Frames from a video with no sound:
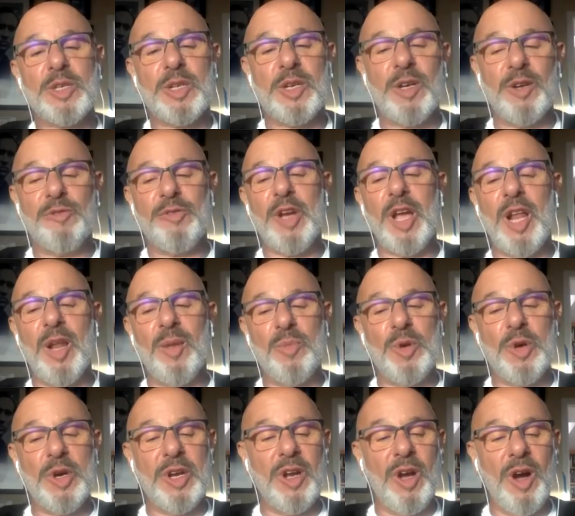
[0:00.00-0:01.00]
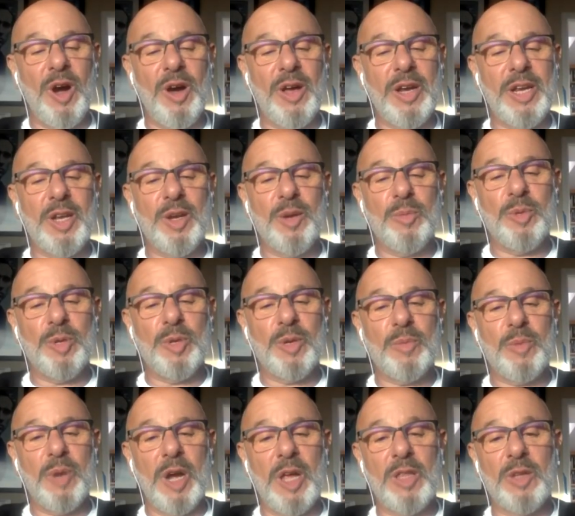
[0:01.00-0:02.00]
are available on audiobook,
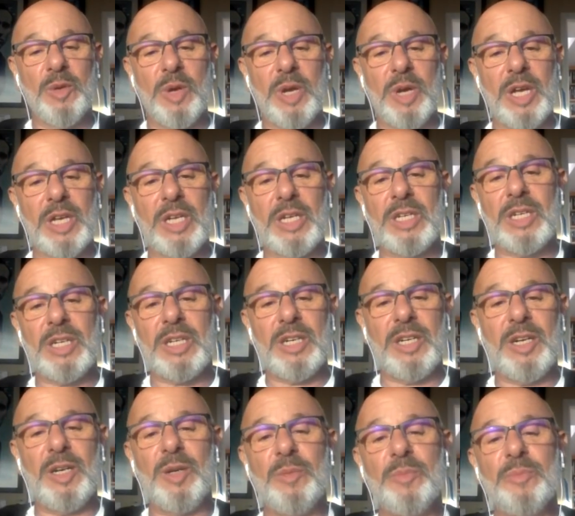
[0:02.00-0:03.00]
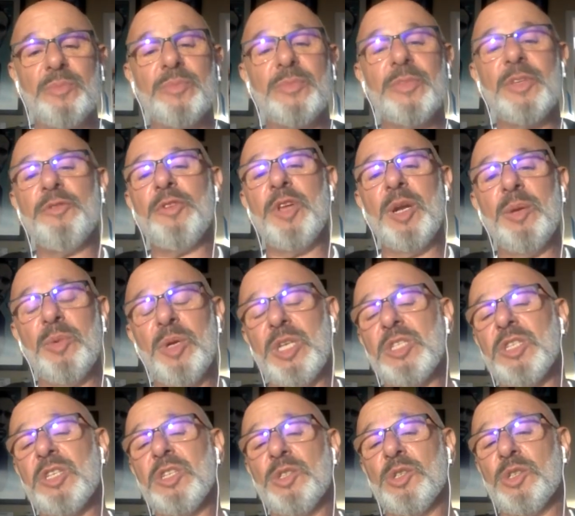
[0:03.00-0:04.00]
by the way. If
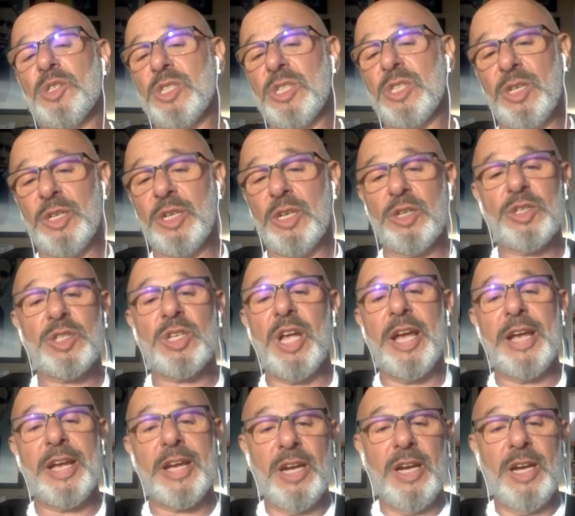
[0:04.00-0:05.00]
anybody's interested, there's like